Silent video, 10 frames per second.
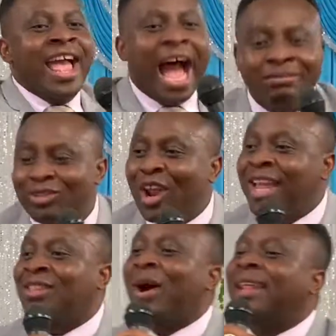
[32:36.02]
I'm
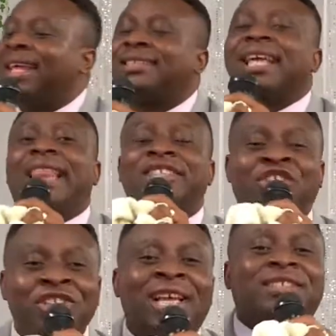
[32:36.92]
trying to understand that
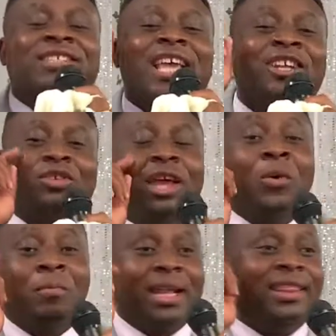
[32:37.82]
Jesus is saying to the
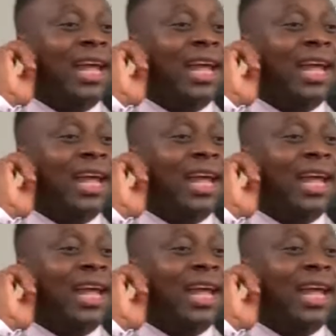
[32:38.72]
woman